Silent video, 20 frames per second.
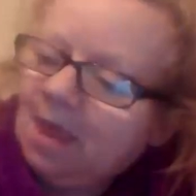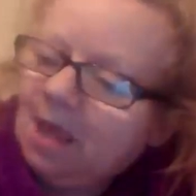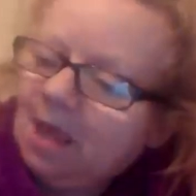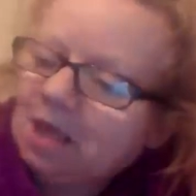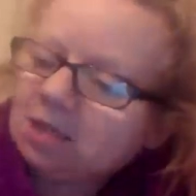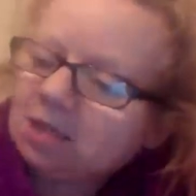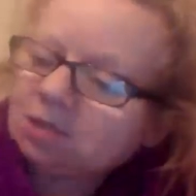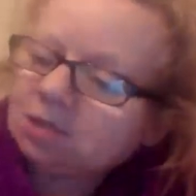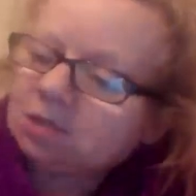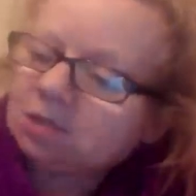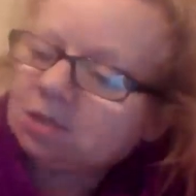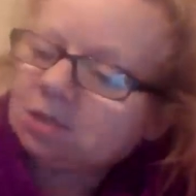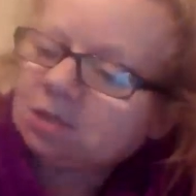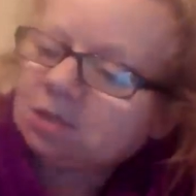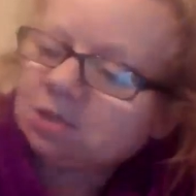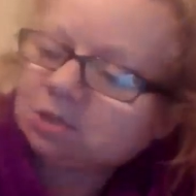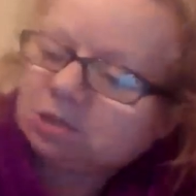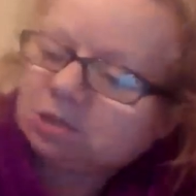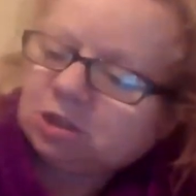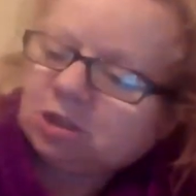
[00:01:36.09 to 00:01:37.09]
Hence
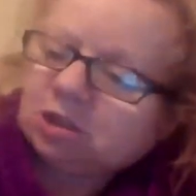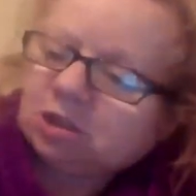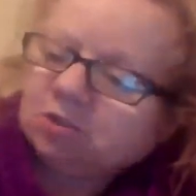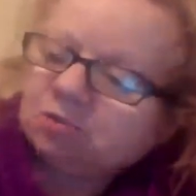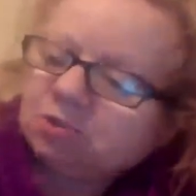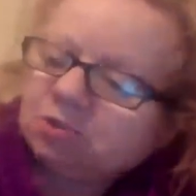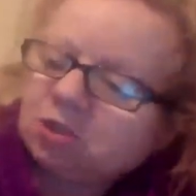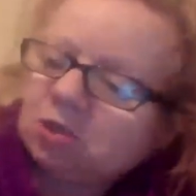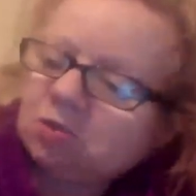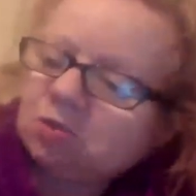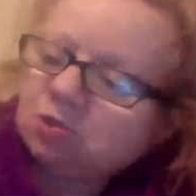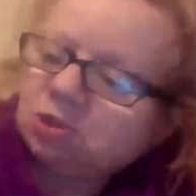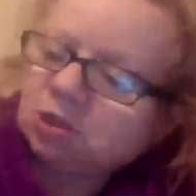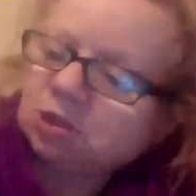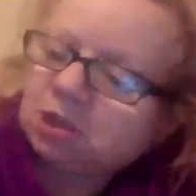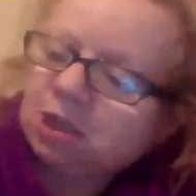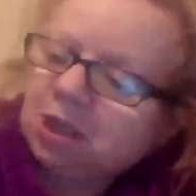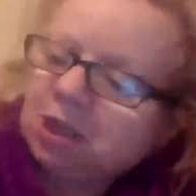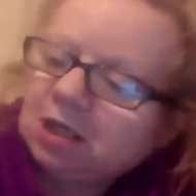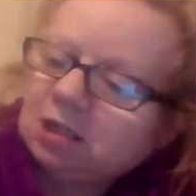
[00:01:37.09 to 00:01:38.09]
last year it's logged
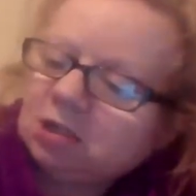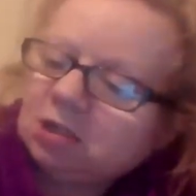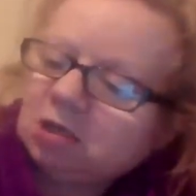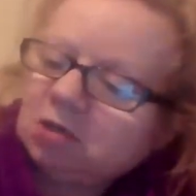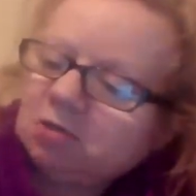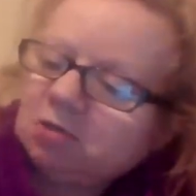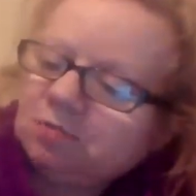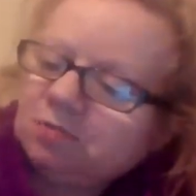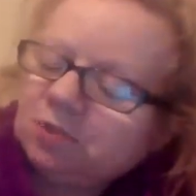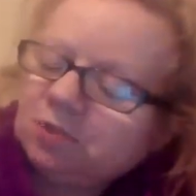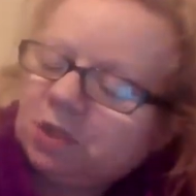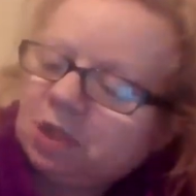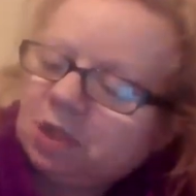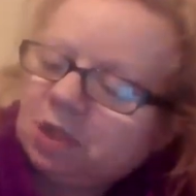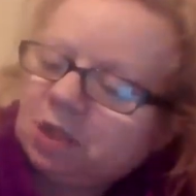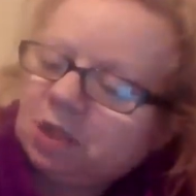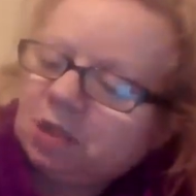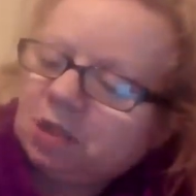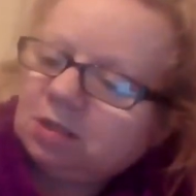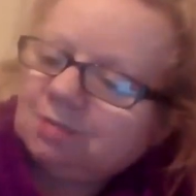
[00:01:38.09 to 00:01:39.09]
again of
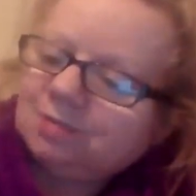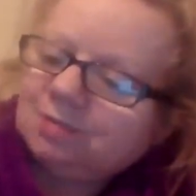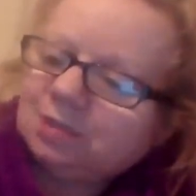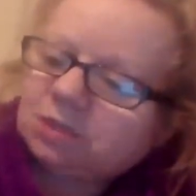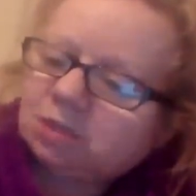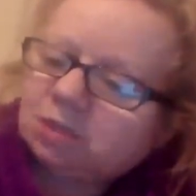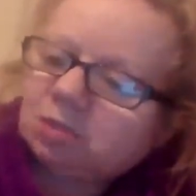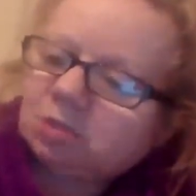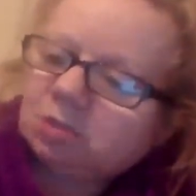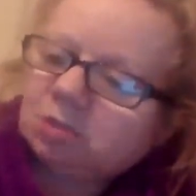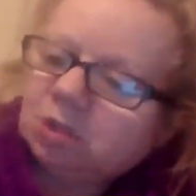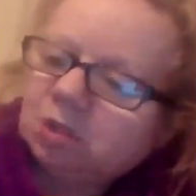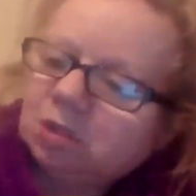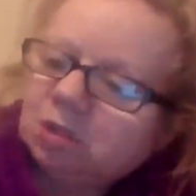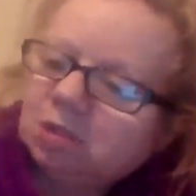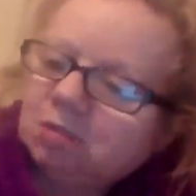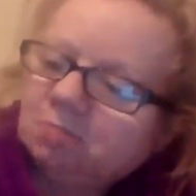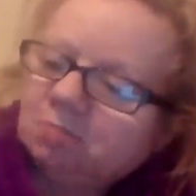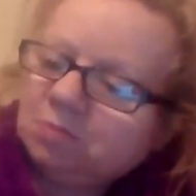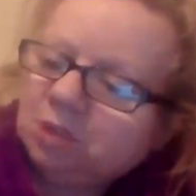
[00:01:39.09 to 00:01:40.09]
the physical
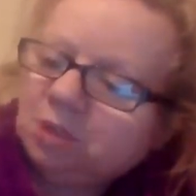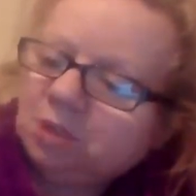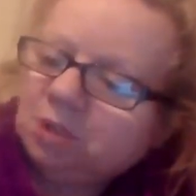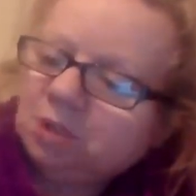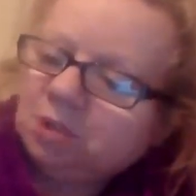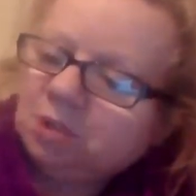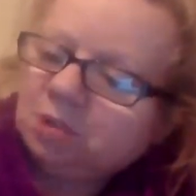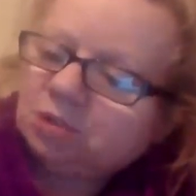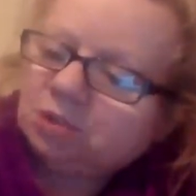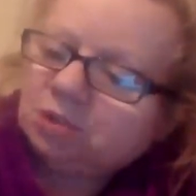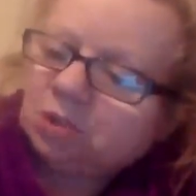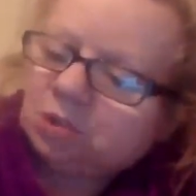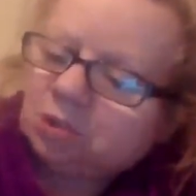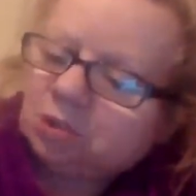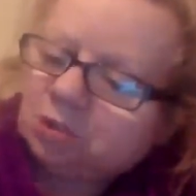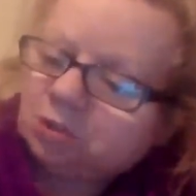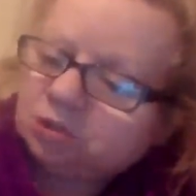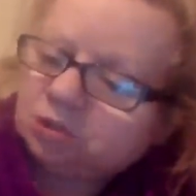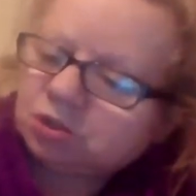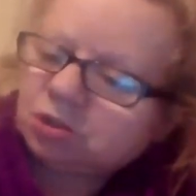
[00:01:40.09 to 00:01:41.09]
harm,
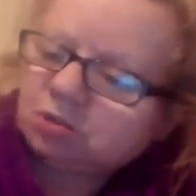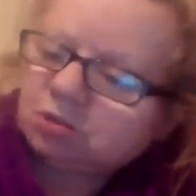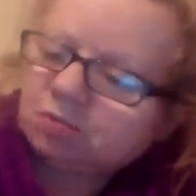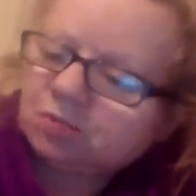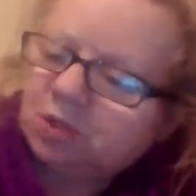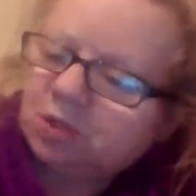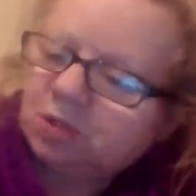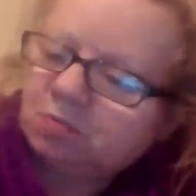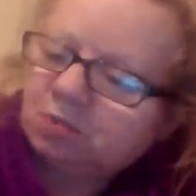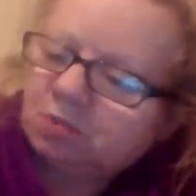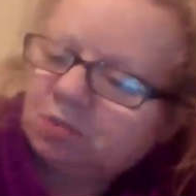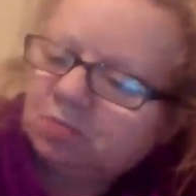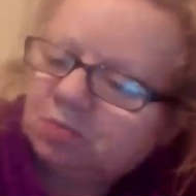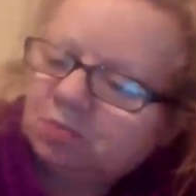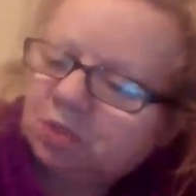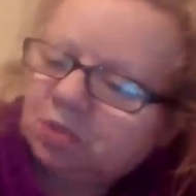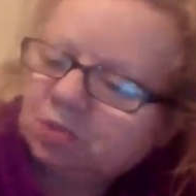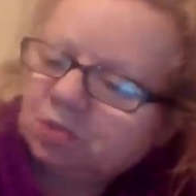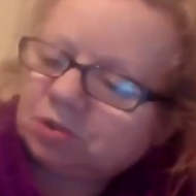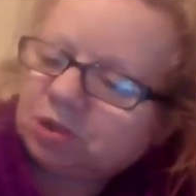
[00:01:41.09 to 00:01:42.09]
psychological, verbal
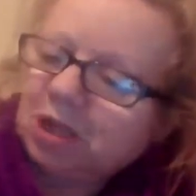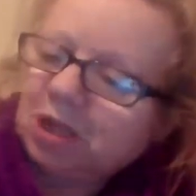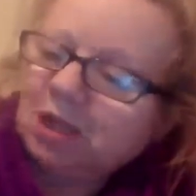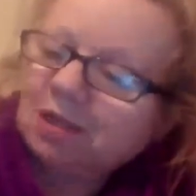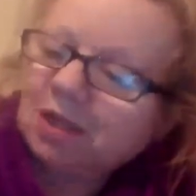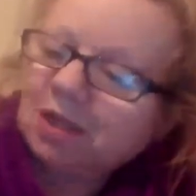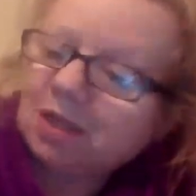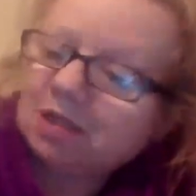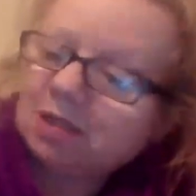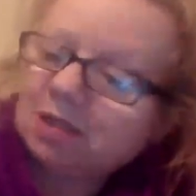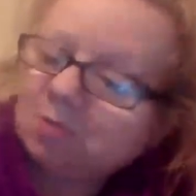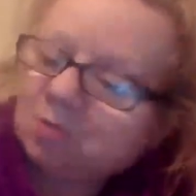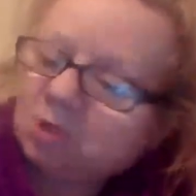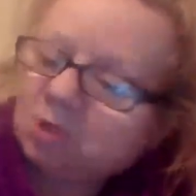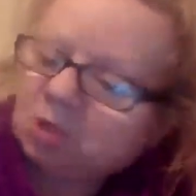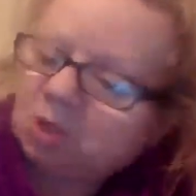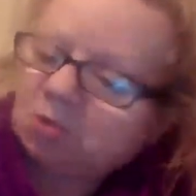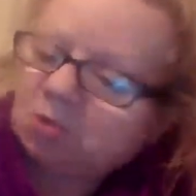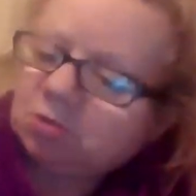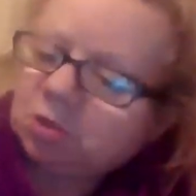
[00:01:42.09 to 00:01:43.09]
abuse, and then in
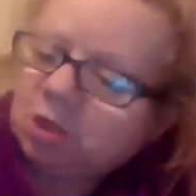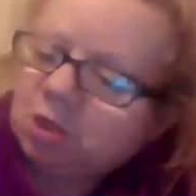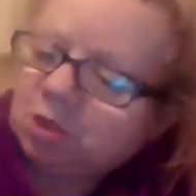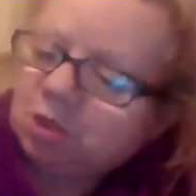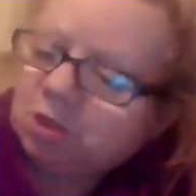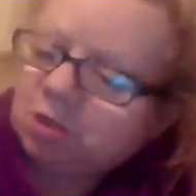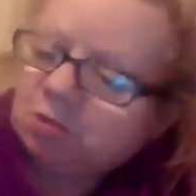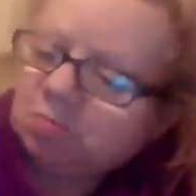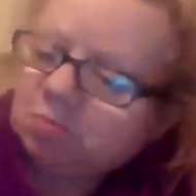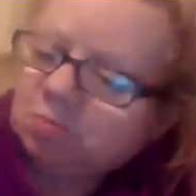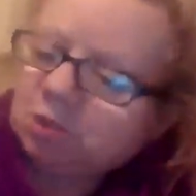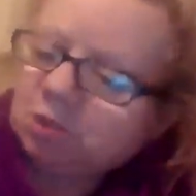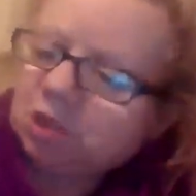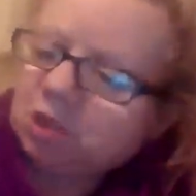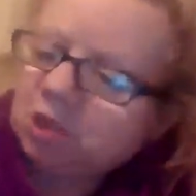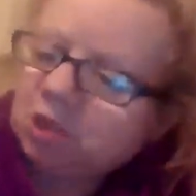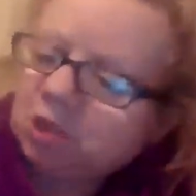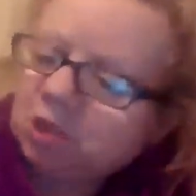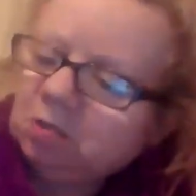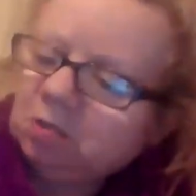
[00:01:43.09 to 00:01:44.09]
my own home
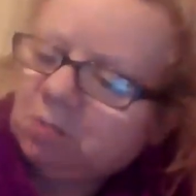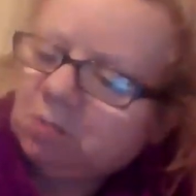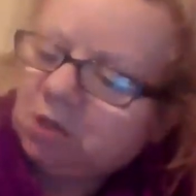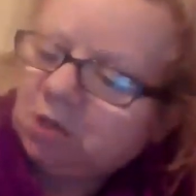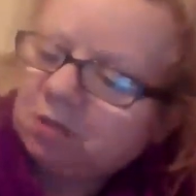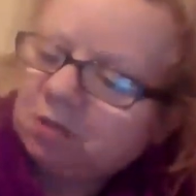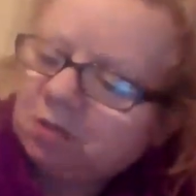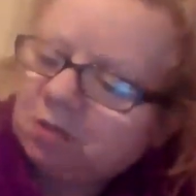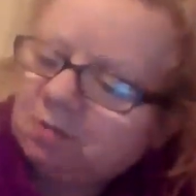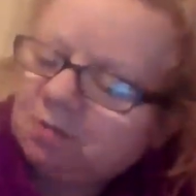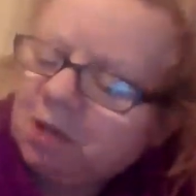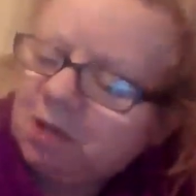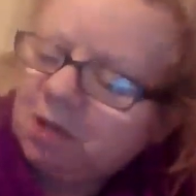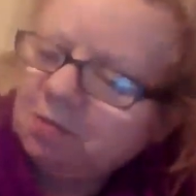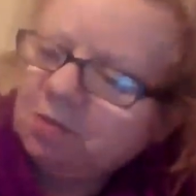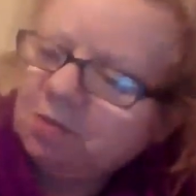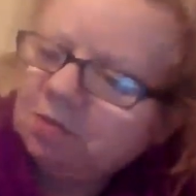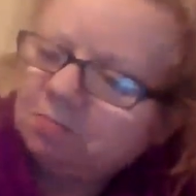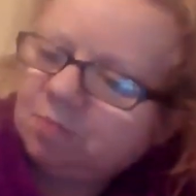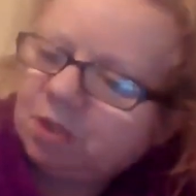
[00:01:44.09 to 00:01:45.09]
by the
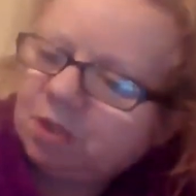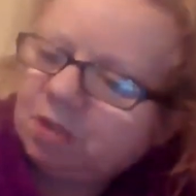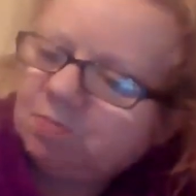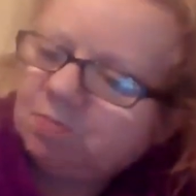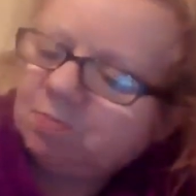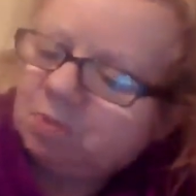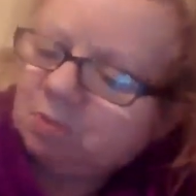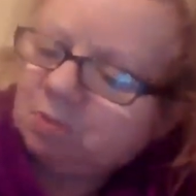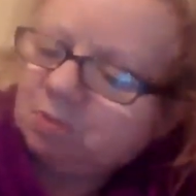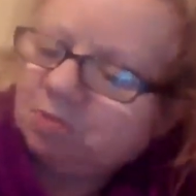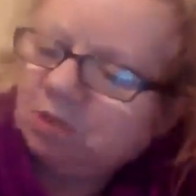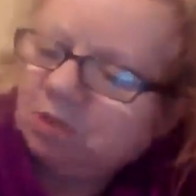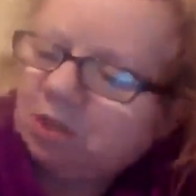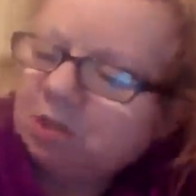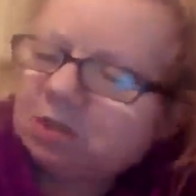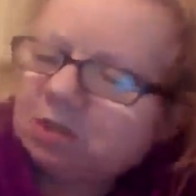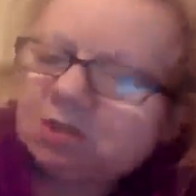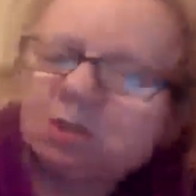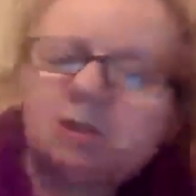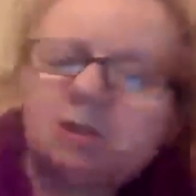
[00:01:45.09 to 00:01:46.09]
very people
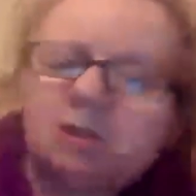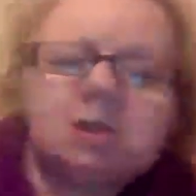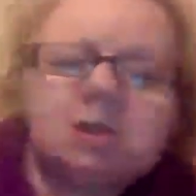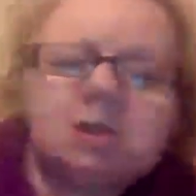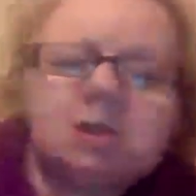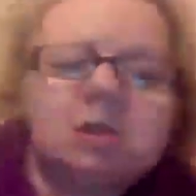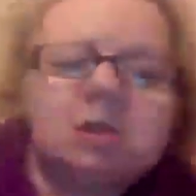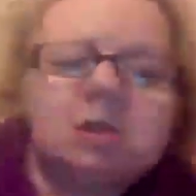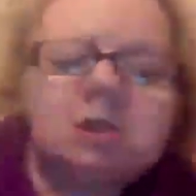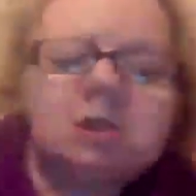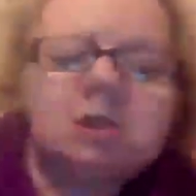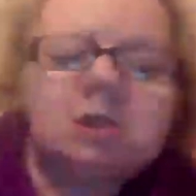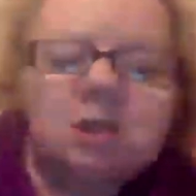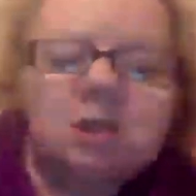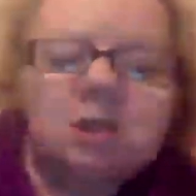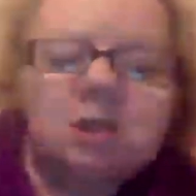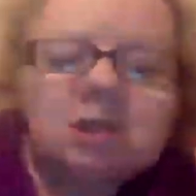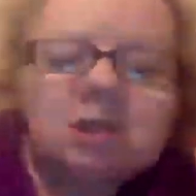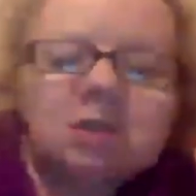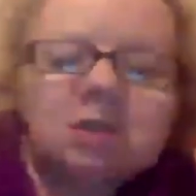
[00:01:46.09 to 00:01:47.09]
that did
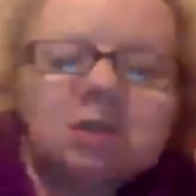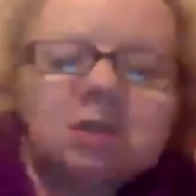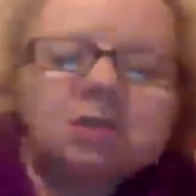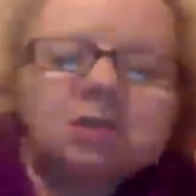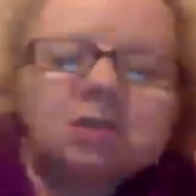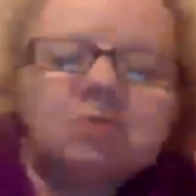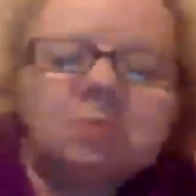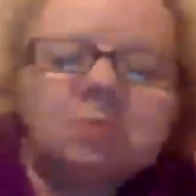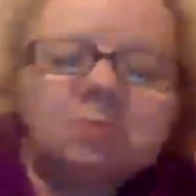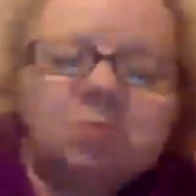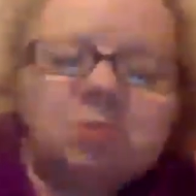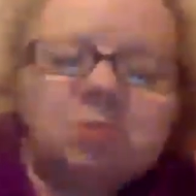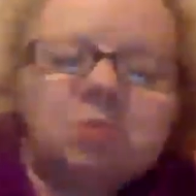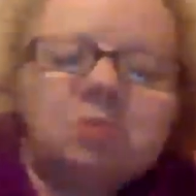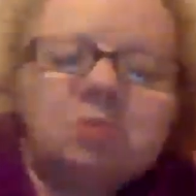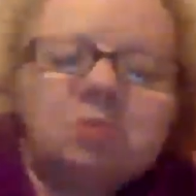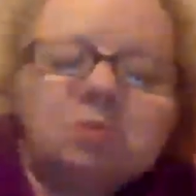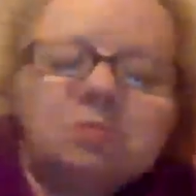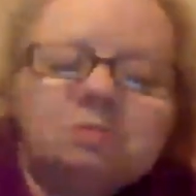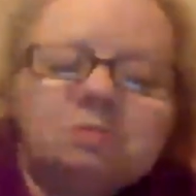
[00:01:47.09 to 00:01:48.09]
this
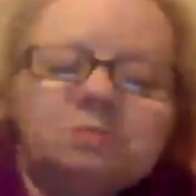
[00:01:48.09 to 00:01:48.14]
report.